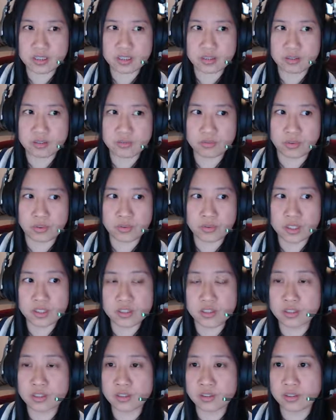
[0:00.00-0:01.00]
for which
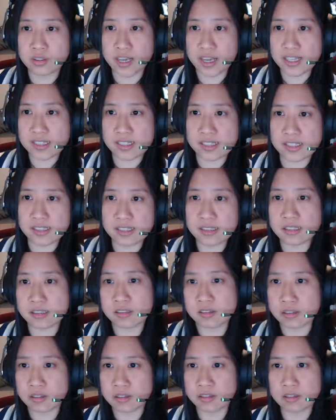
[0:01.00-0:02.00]
the SSDs,
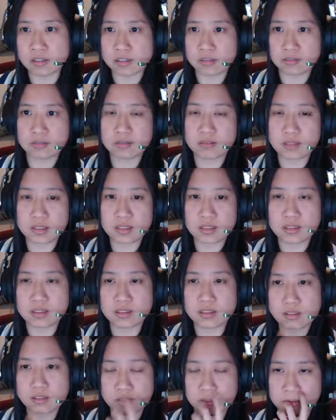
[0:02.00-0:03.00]

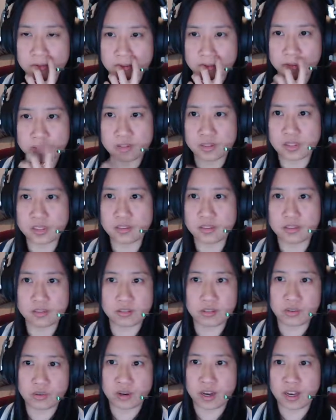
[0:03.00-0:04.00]
the
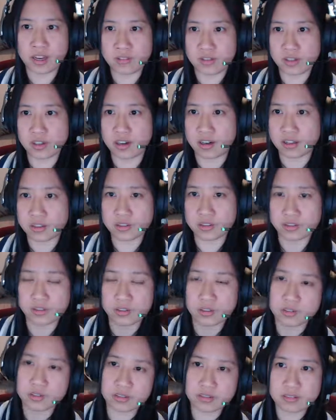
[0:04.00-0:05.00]
drive, the hard,
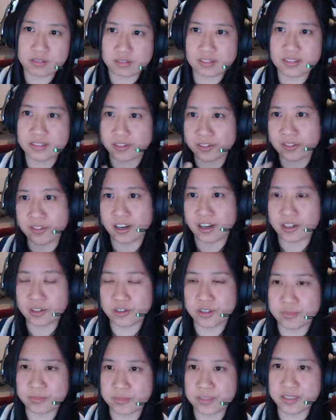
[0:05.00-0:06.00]
not the hard
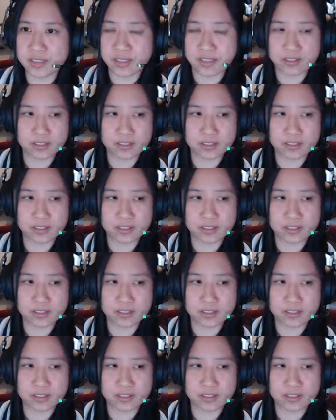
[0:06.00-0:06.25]
drive, but yeah,